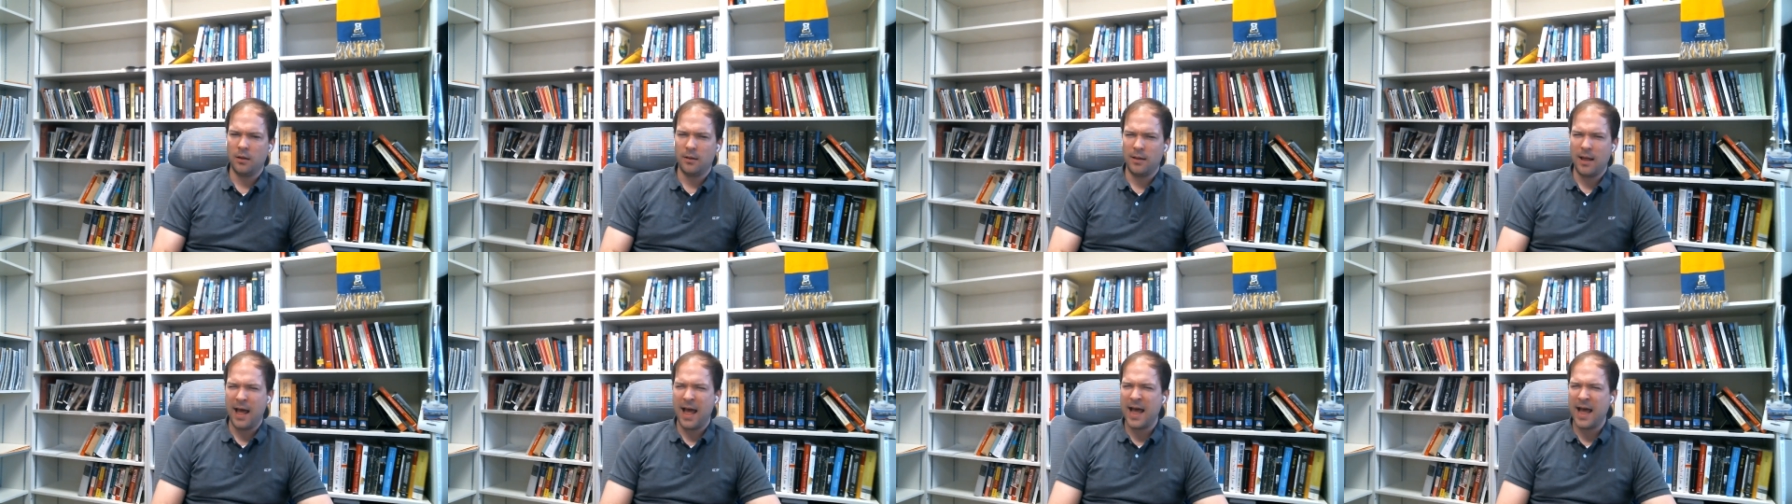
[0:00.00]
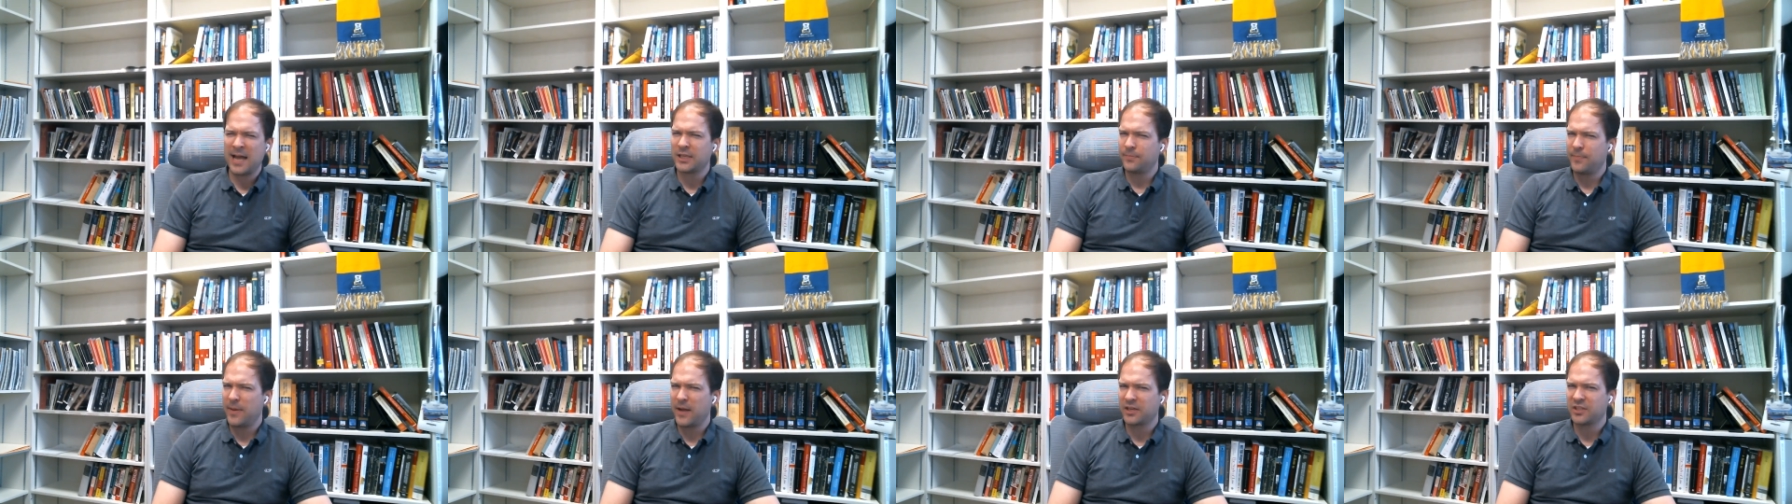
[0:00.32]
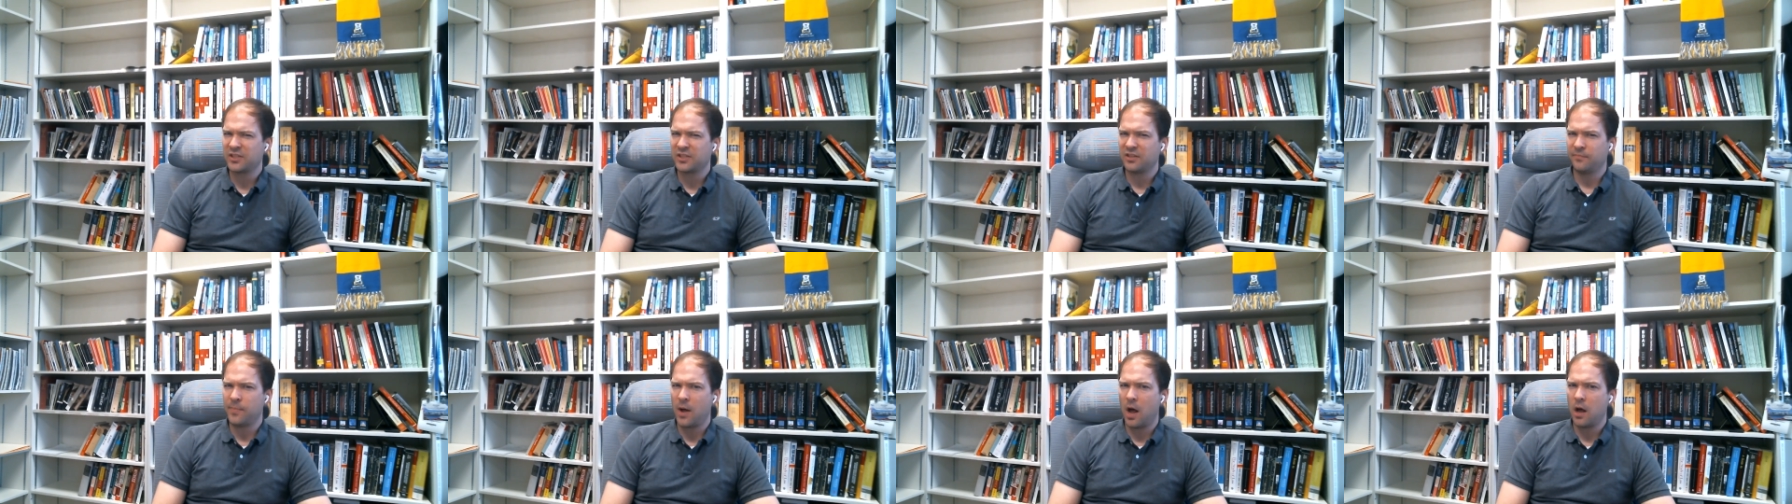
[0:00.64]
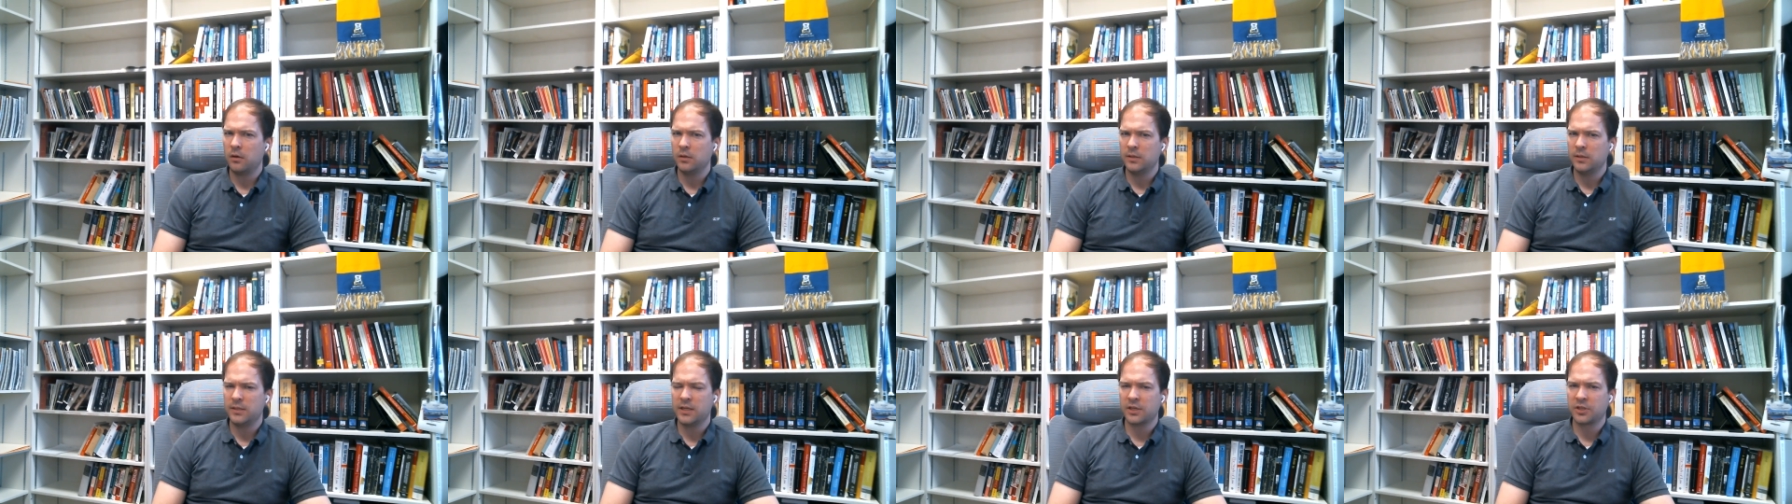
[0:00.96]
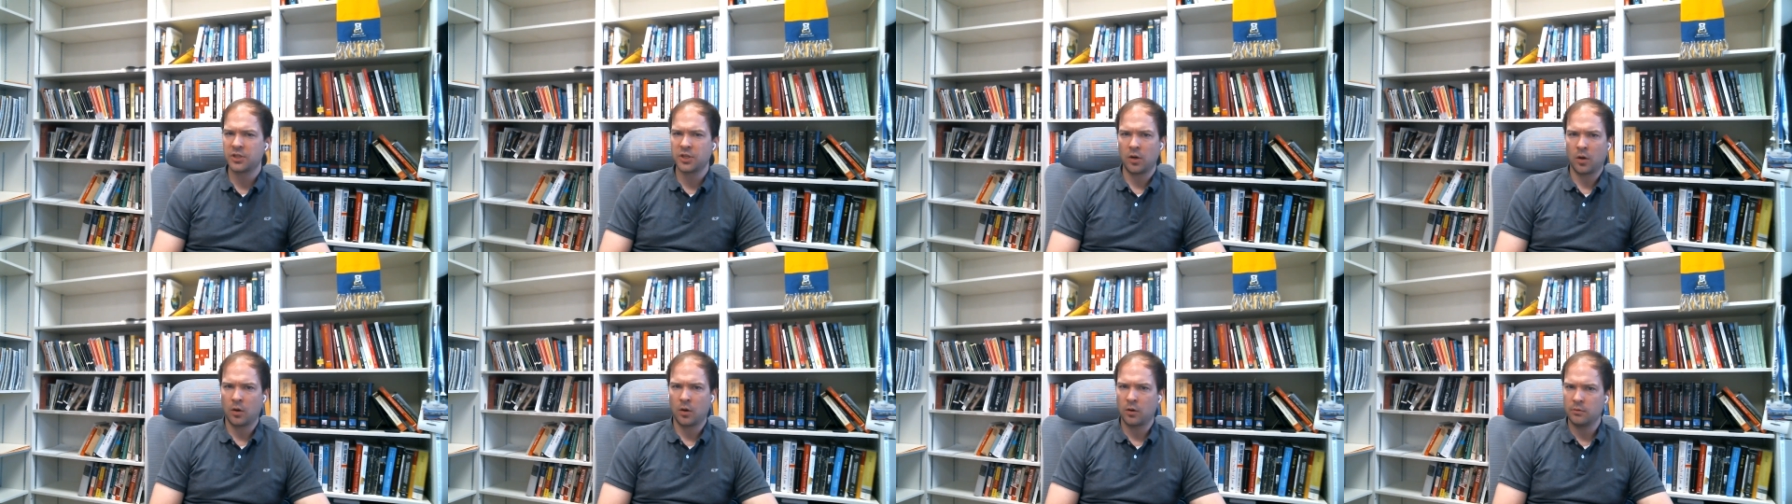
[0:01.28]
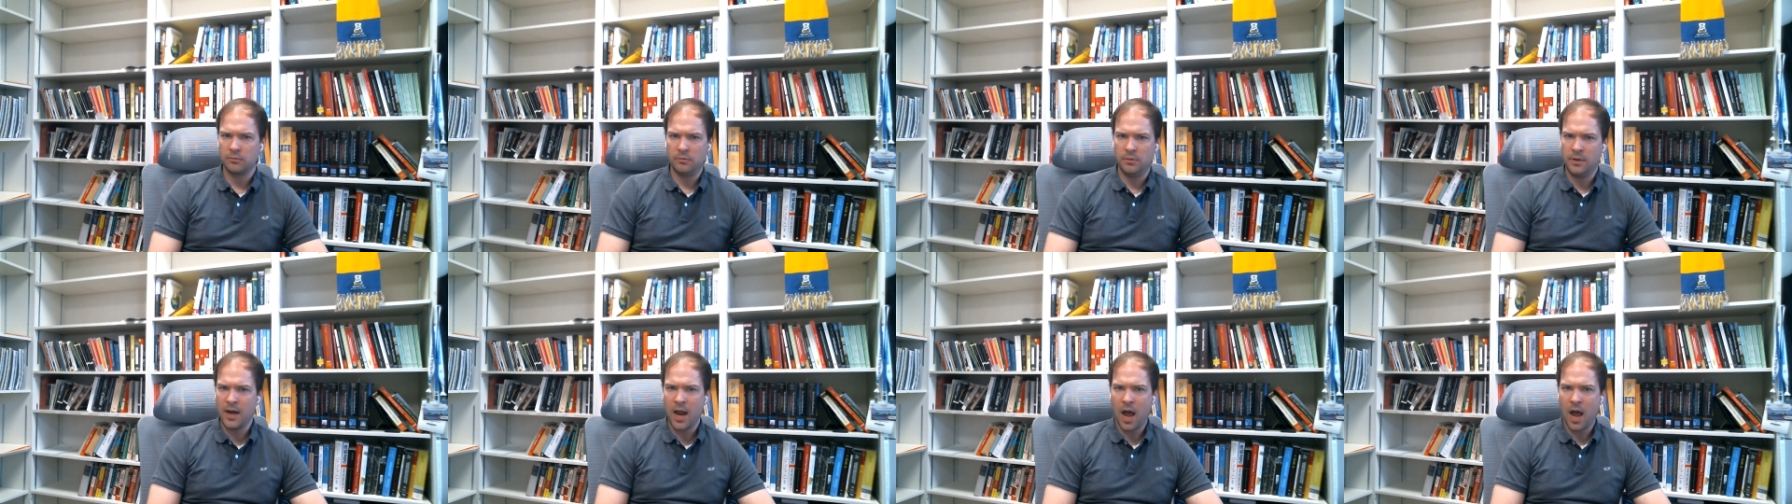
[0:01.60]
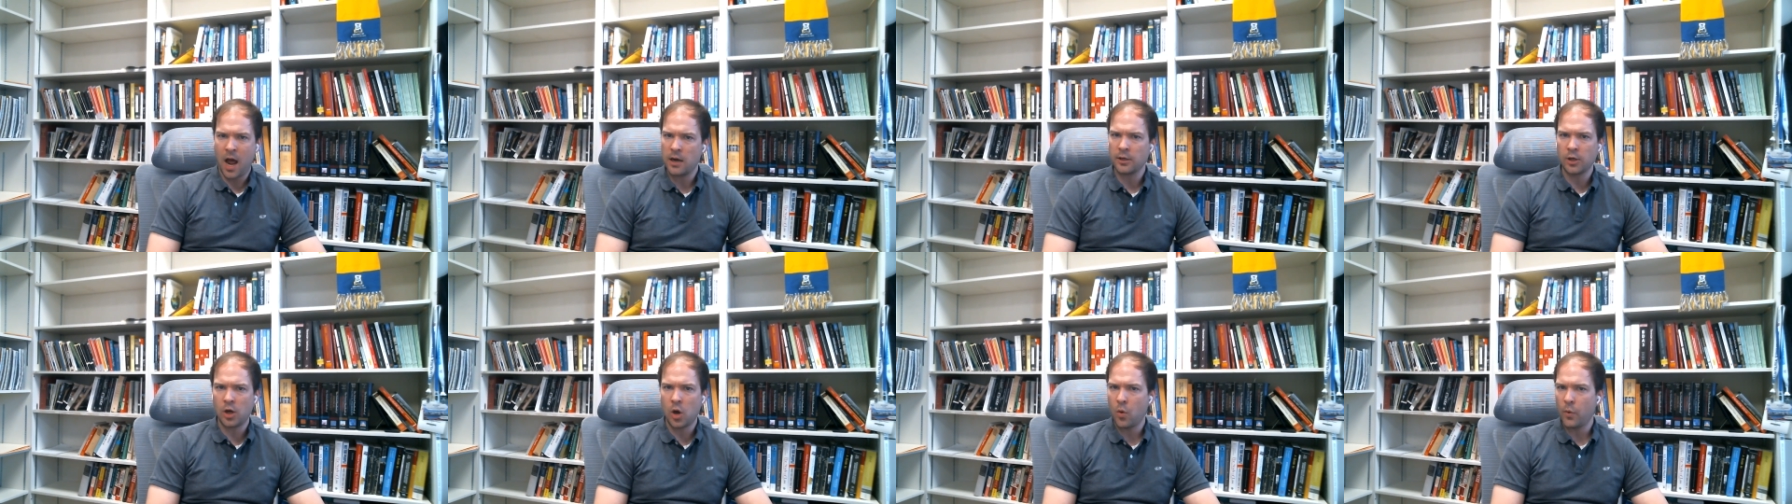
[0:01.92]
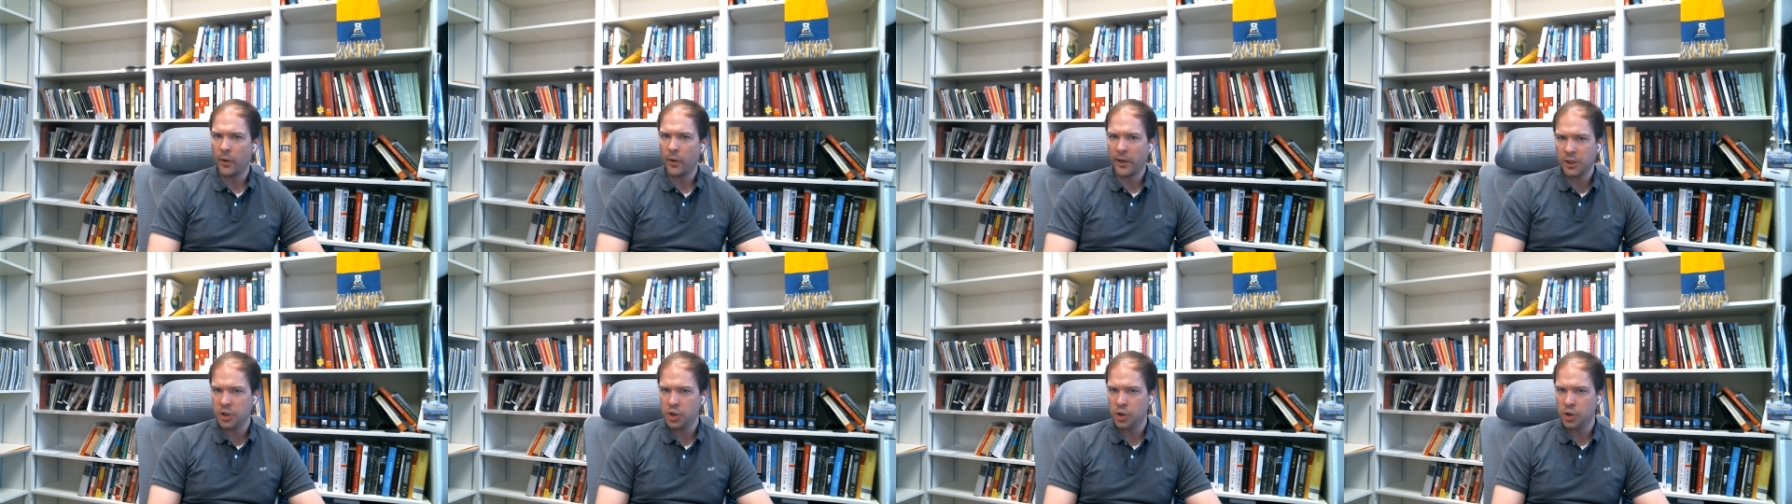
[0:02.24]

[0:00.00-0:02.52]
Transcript: aspects of politics are not going